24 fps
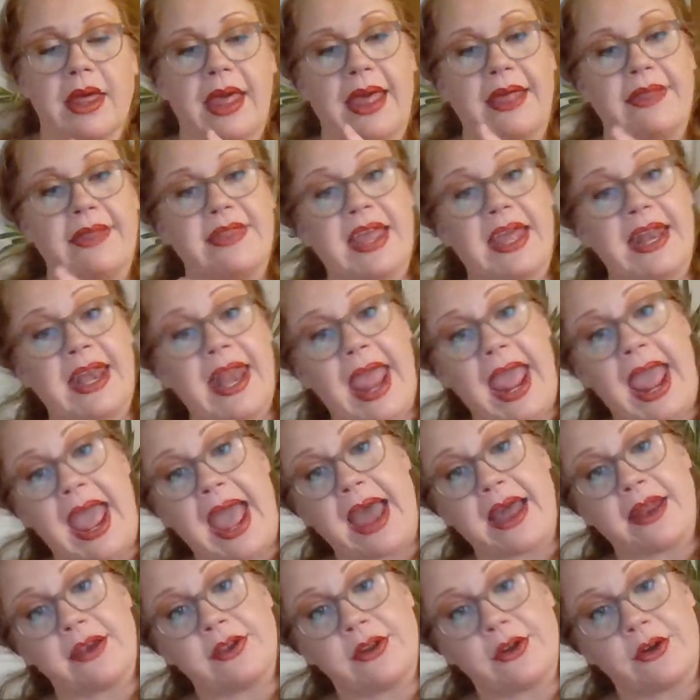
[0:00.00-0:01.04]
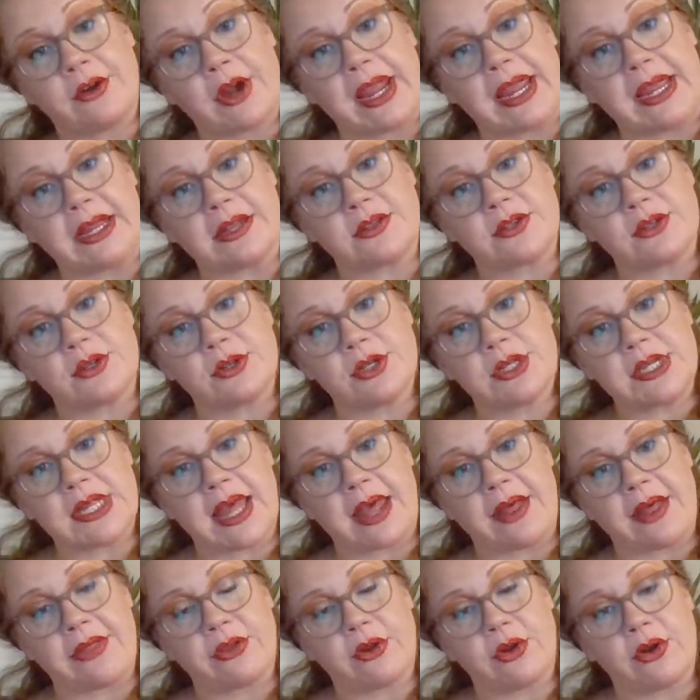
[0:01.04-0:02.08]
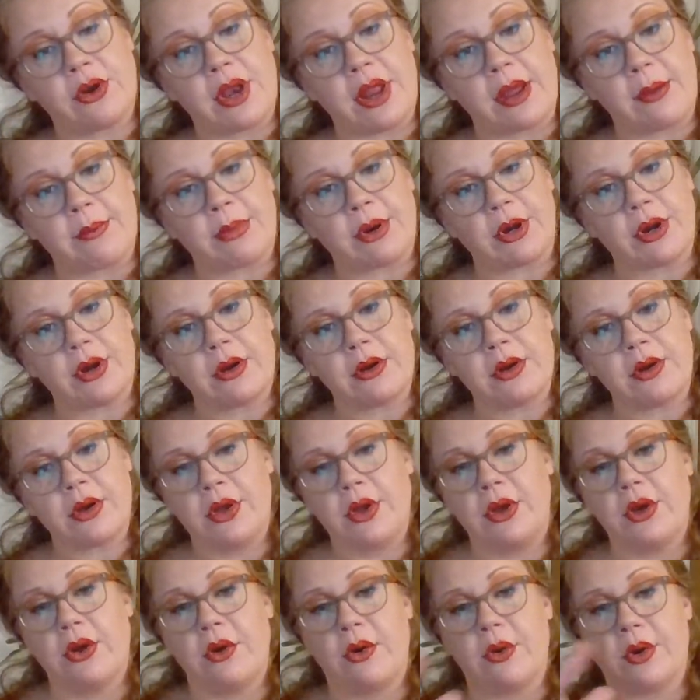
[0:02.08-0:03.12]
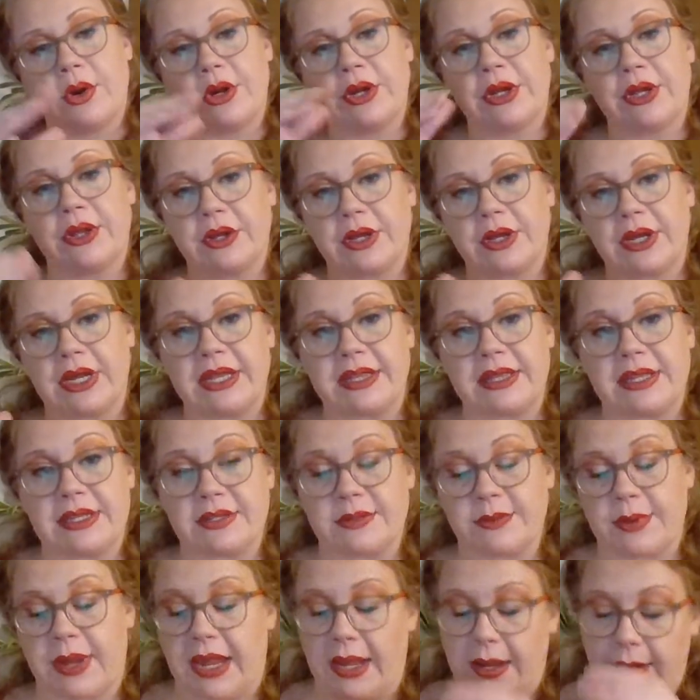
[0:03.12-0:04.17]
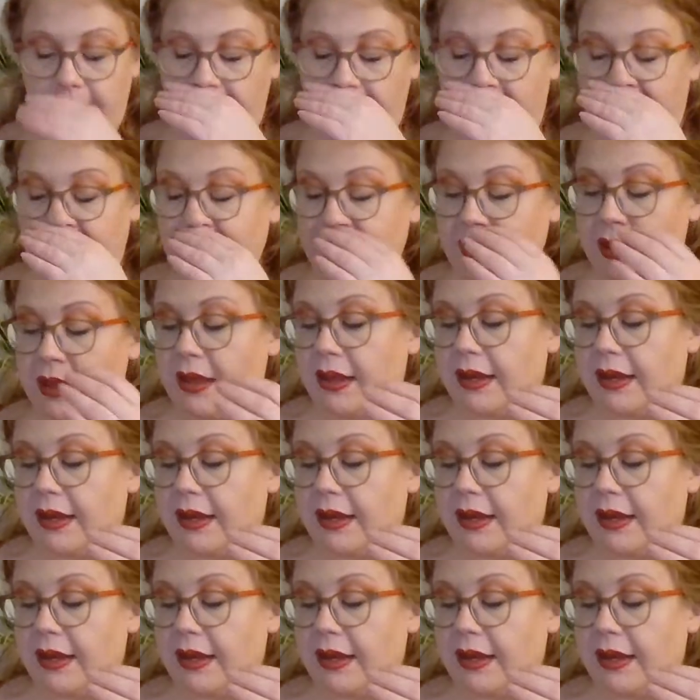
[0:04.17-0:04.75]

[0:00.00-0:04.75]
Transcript: and then add your answer to that third number, or you can look at it this way, okay?